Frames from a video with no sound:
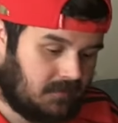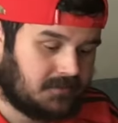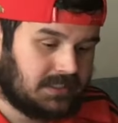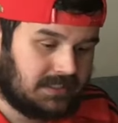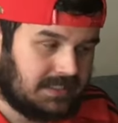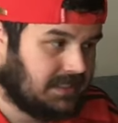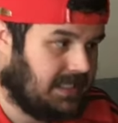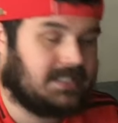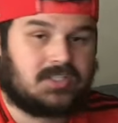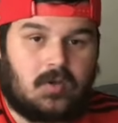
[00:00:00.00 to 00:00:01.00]
Obviously, this
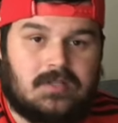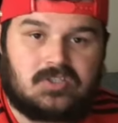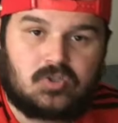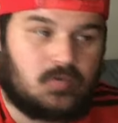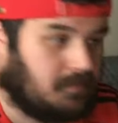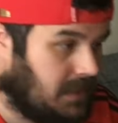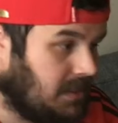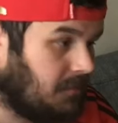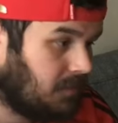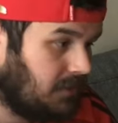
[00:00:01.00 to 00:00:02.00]
is going to be
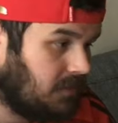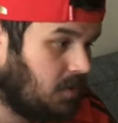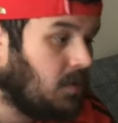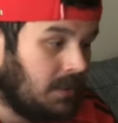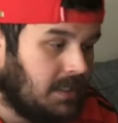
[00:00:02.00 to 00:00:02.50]
the preview.